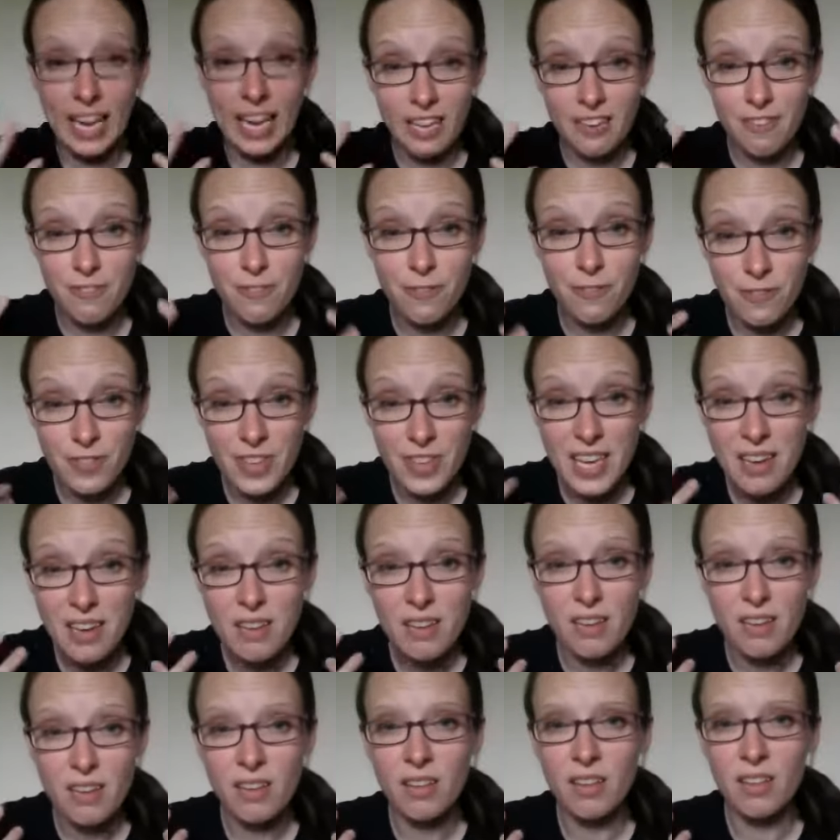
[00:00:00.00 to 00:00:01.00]
I can
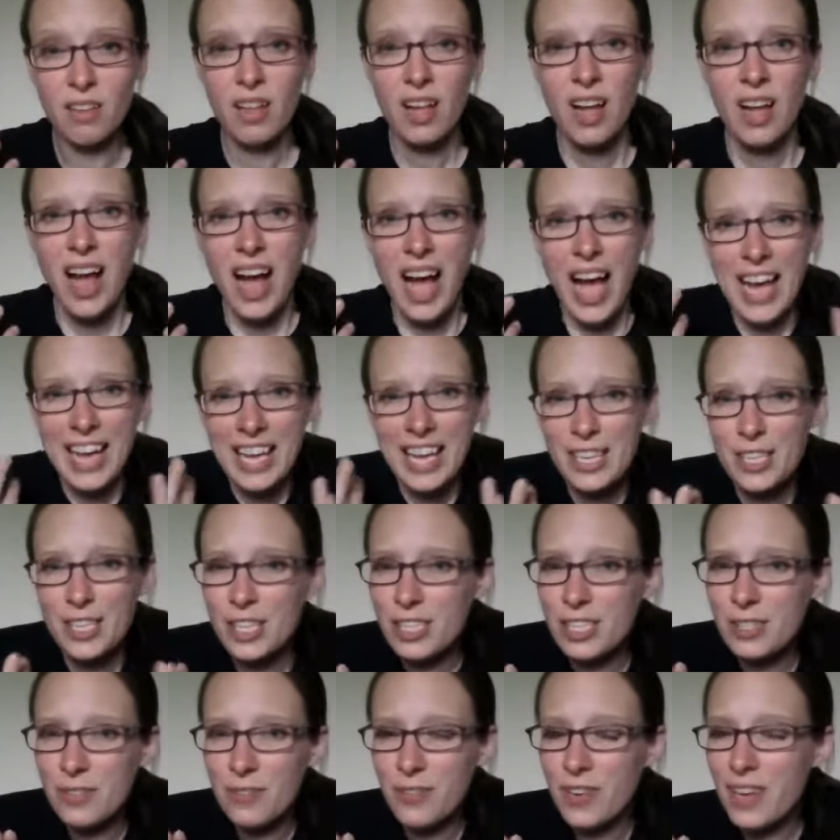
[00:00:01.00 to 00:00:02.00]

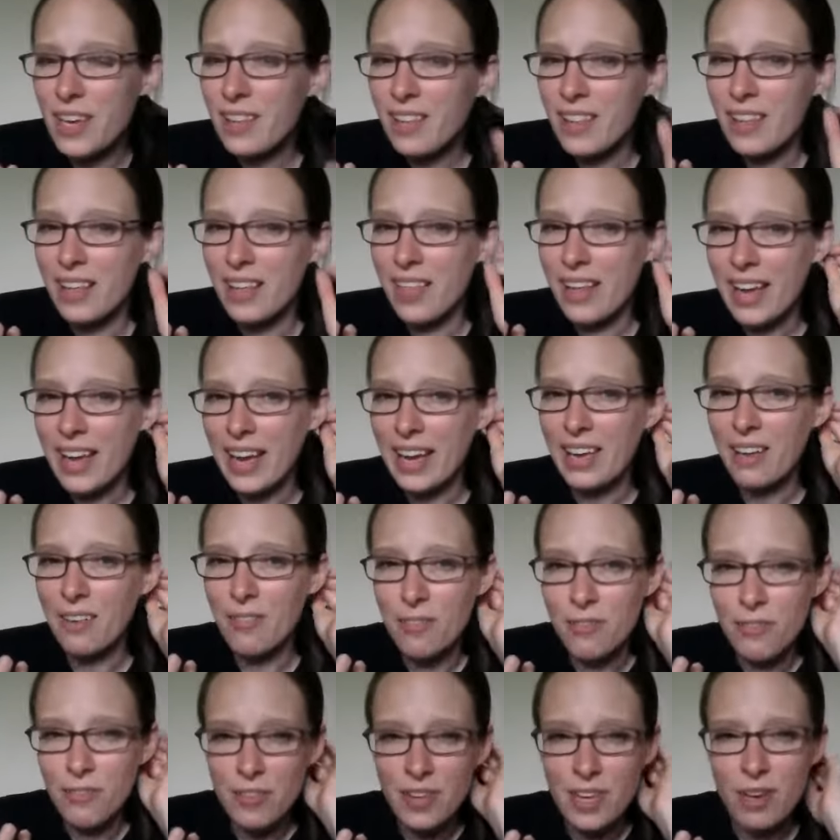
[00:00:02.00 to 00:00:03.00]
just feel it. Like I can
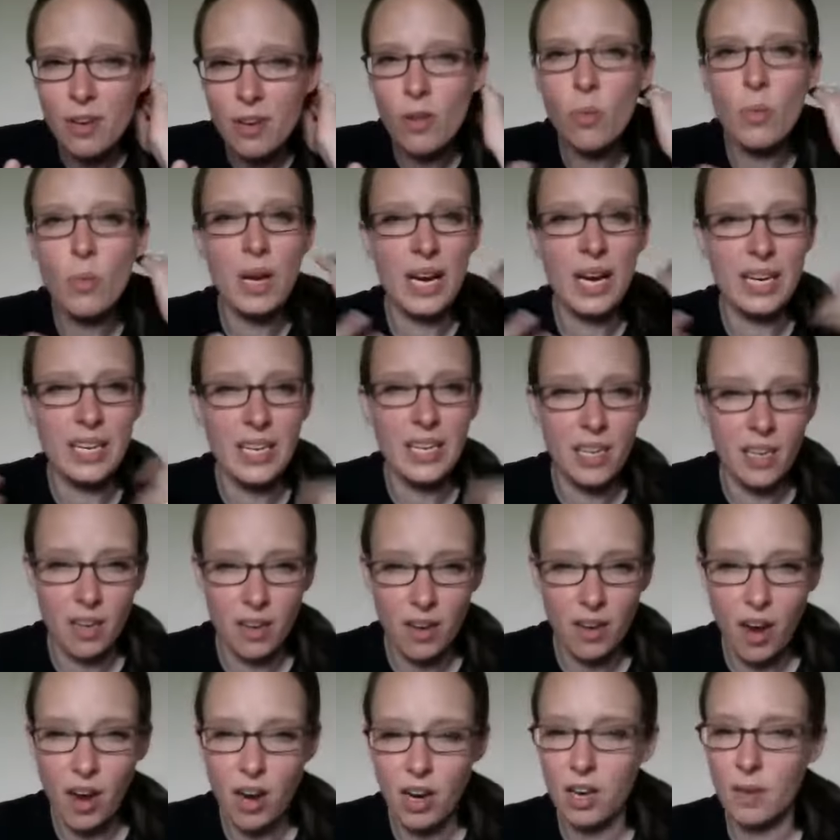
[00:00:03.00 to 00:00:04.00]
feel when I need a
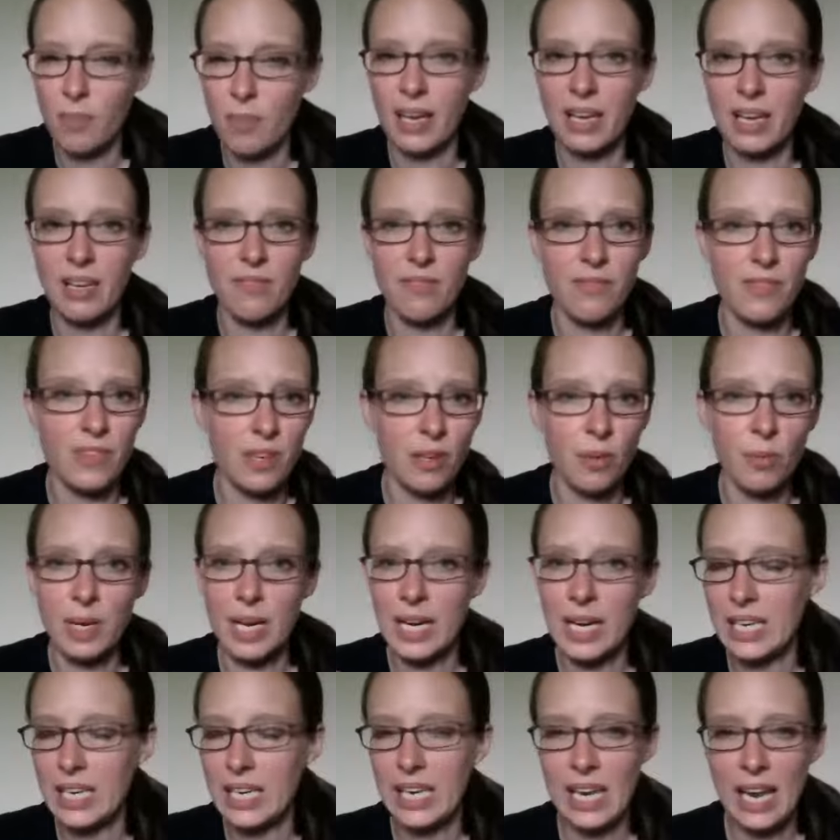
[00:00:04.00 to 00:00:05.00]
carb. I can feel when
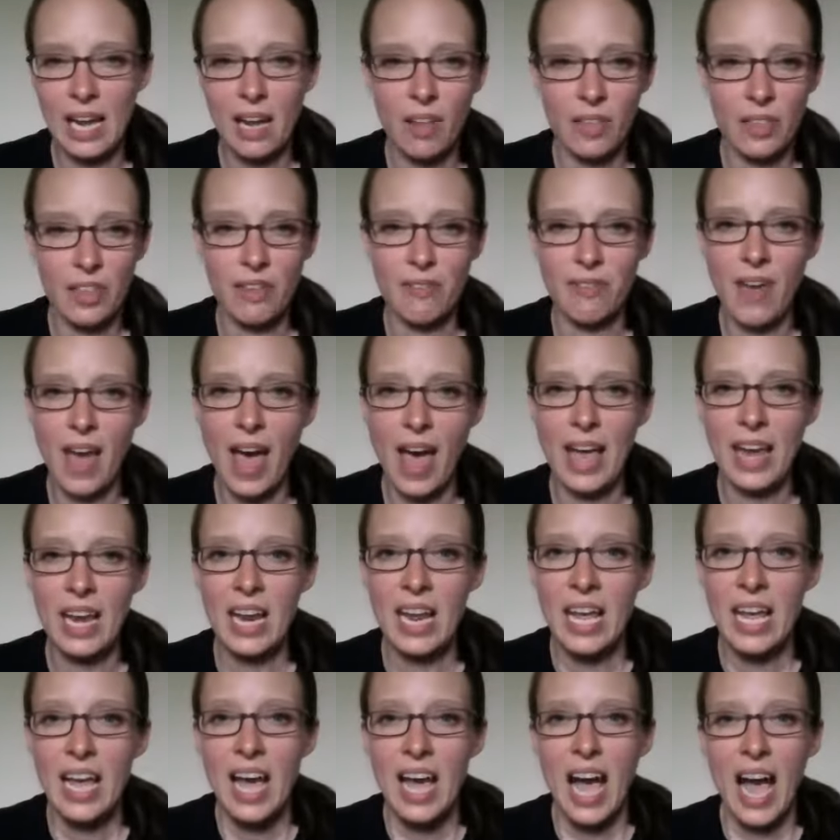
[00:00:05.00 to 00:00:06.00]
I need a healthy fat.
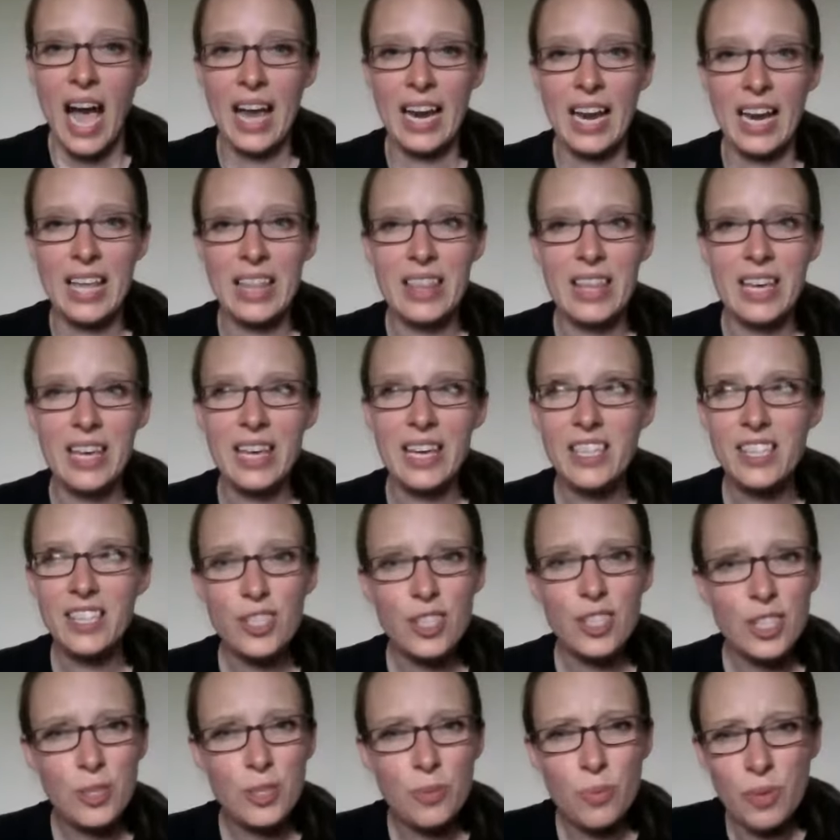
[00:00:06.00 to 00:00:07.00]
And I think it's
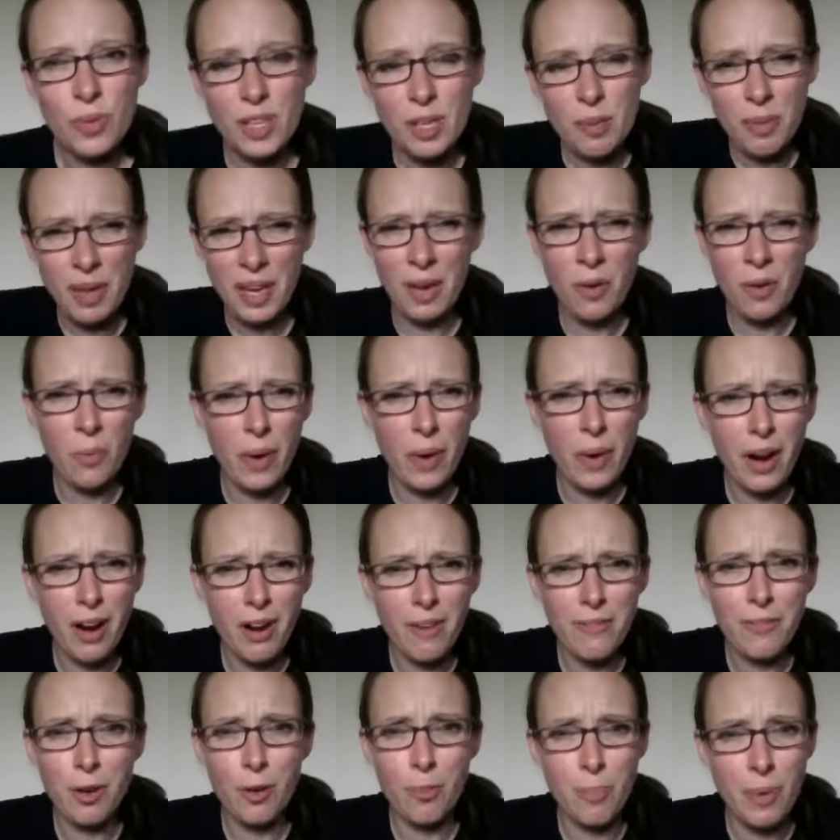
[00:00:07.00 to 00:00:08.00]
just really being aware
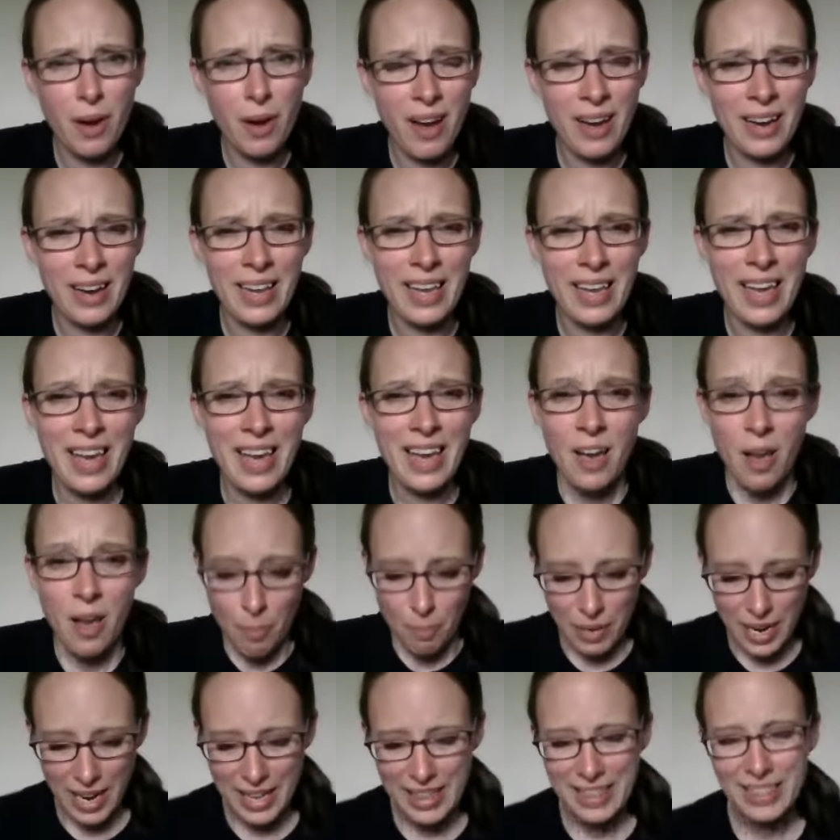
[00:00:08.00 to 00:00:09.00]
of your body.
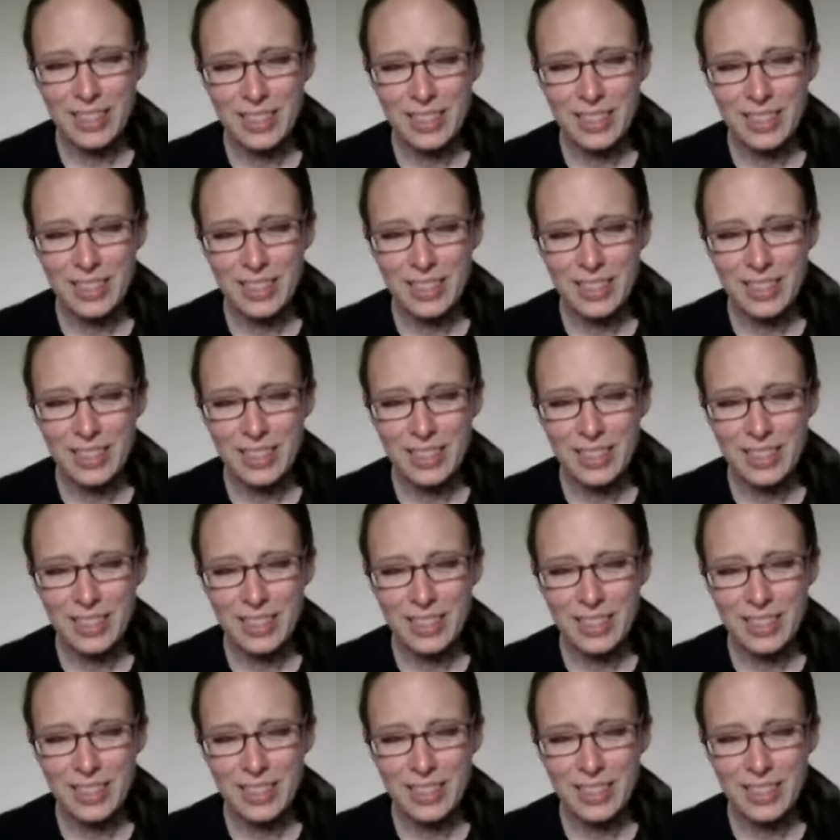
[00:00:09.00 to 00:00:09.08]
But I